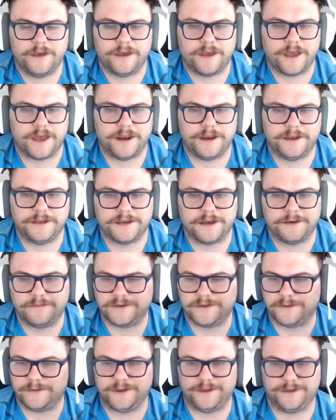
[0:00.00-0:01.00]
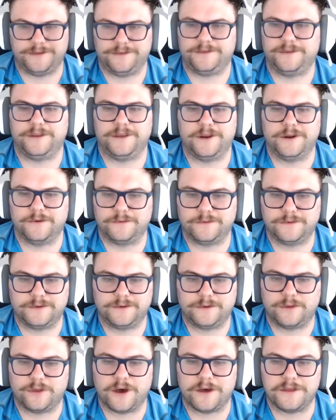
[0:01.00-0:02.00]
anytime somebody you know
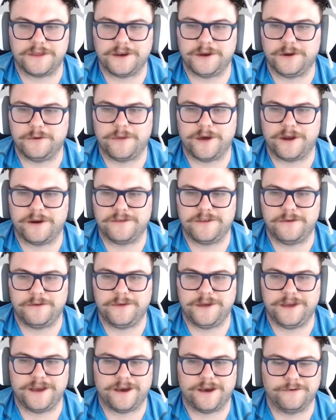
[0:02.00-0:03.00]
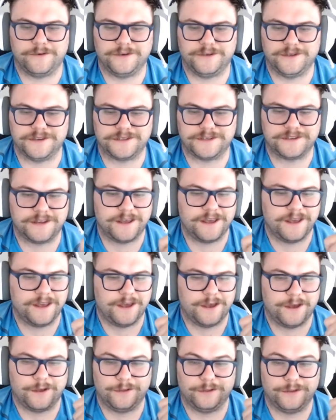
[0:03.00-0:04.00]
thought they knew better than me I would just
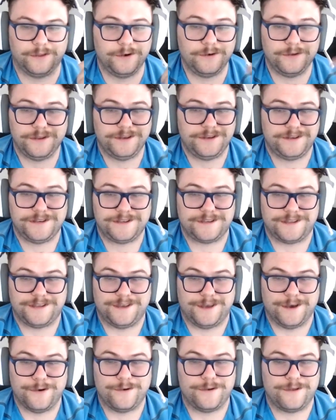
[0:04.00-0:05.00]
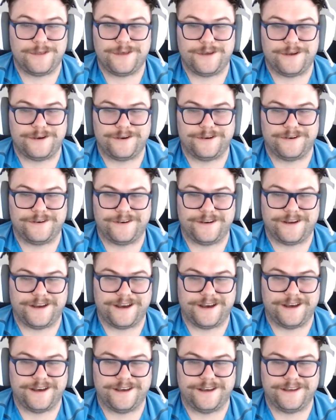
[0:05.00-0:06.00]
literally just go to their
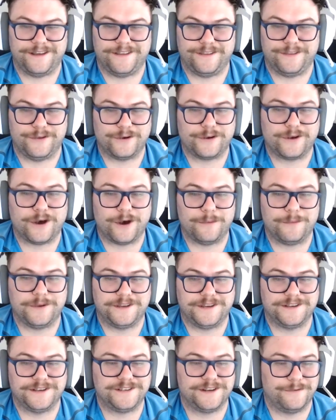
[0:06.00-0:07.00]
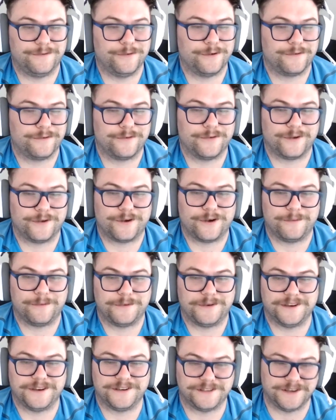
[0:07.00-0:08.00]
uh their competition work for their
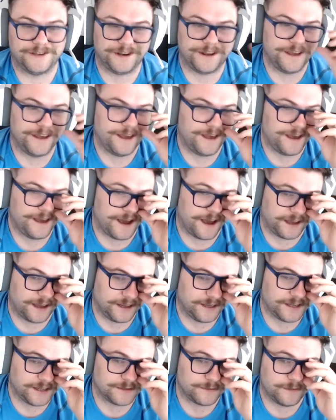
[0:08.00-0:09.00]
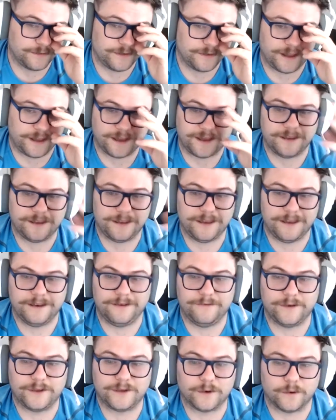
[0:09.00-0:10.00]
competition I could just like
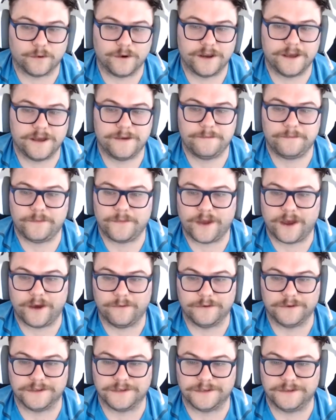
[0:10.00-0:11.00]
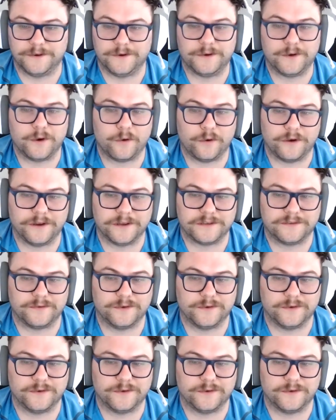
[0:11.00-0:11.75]
in Victoria I was notorious for